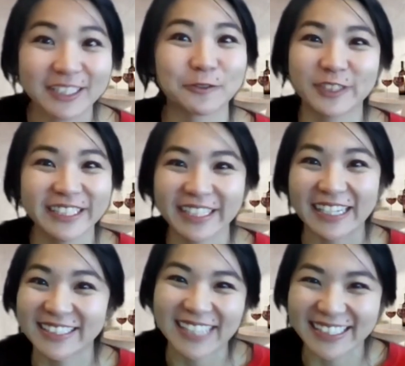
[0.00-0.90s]
to really
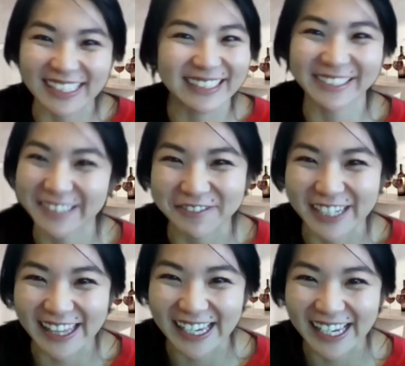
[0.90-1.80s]
assess and do
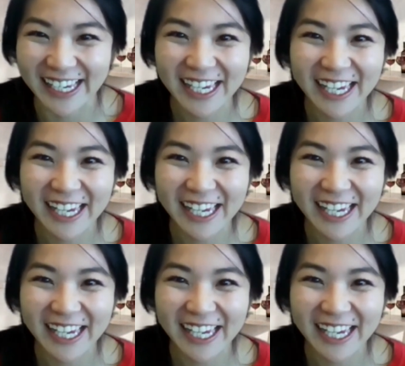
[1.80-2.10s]
everything,